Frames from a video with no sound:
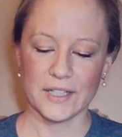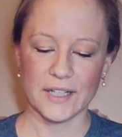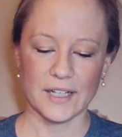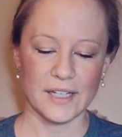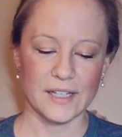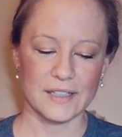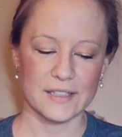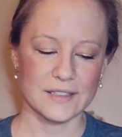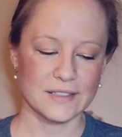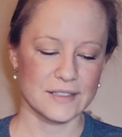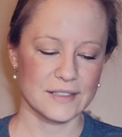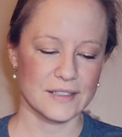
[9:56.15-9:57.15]

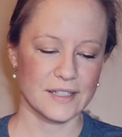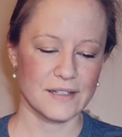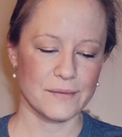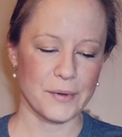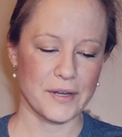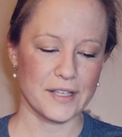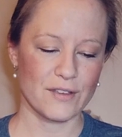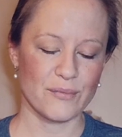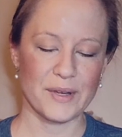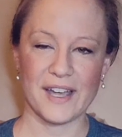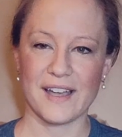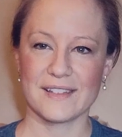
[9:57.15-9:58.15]
I want to give
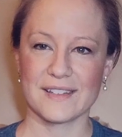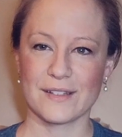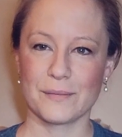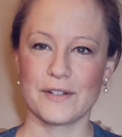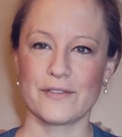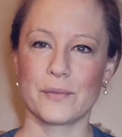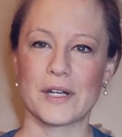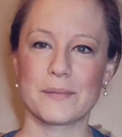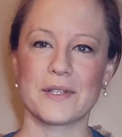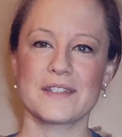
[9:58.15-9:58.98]
my eyes a little bit of a break.